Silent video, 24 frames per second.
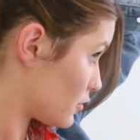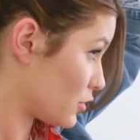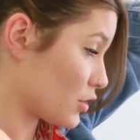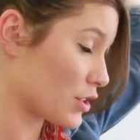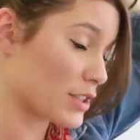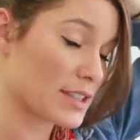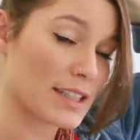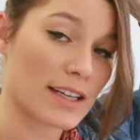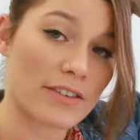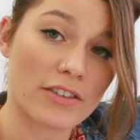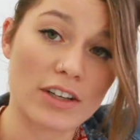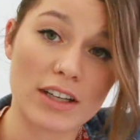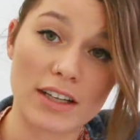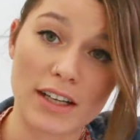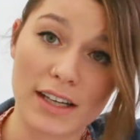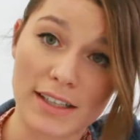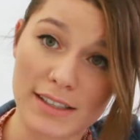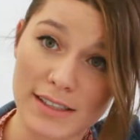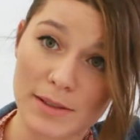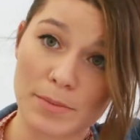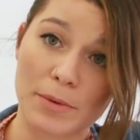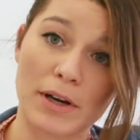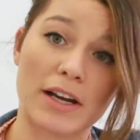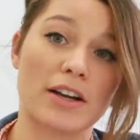Just give it a
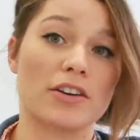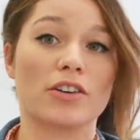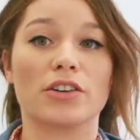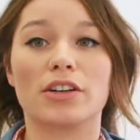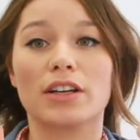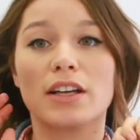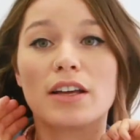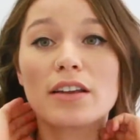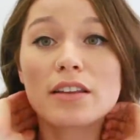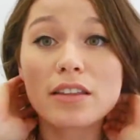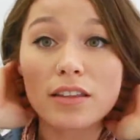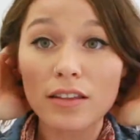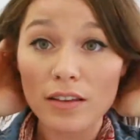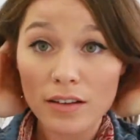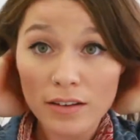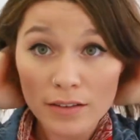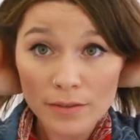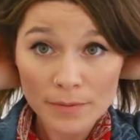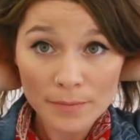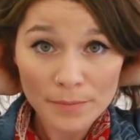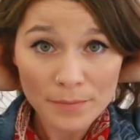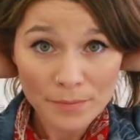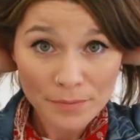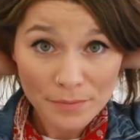nice spray underneath.
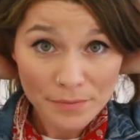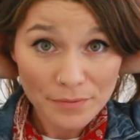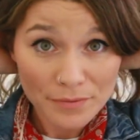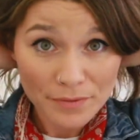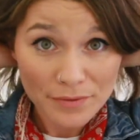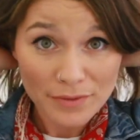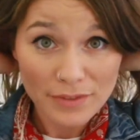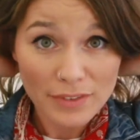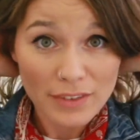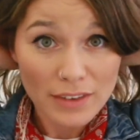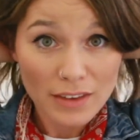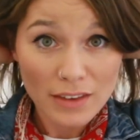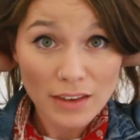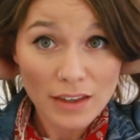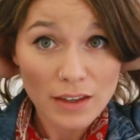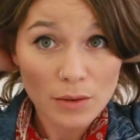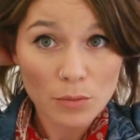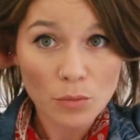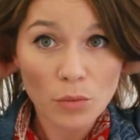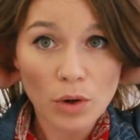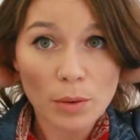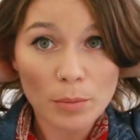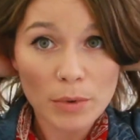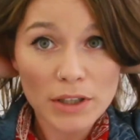
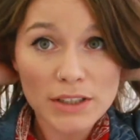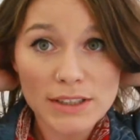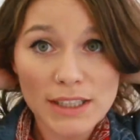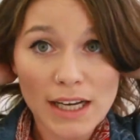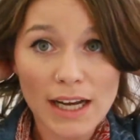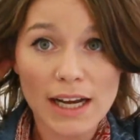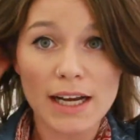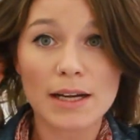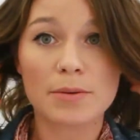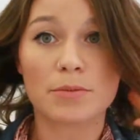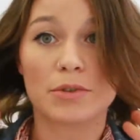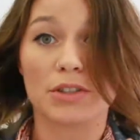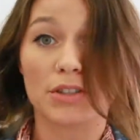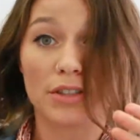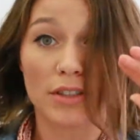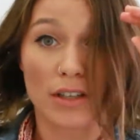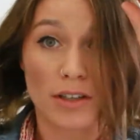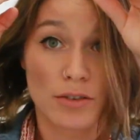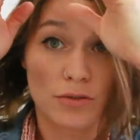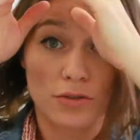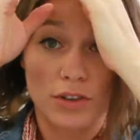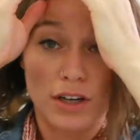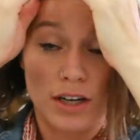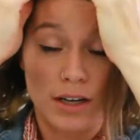And one more time, we're just
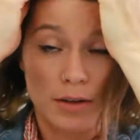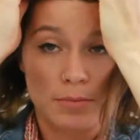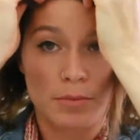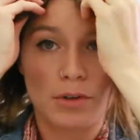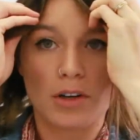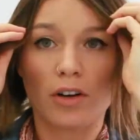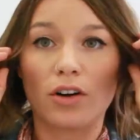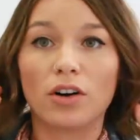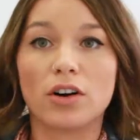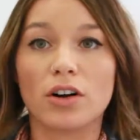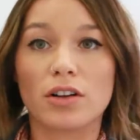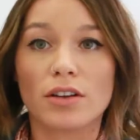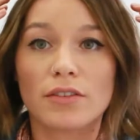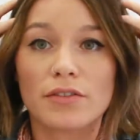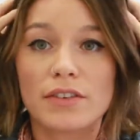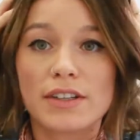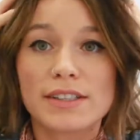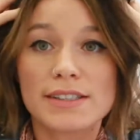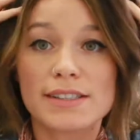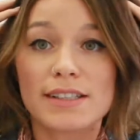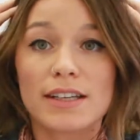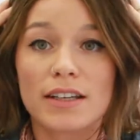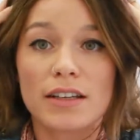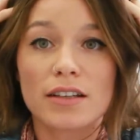gonna rub all of
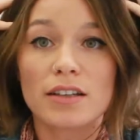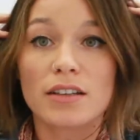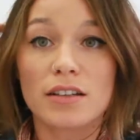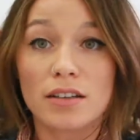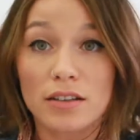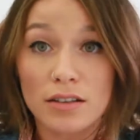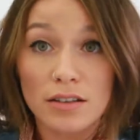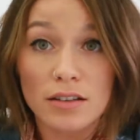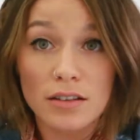this in.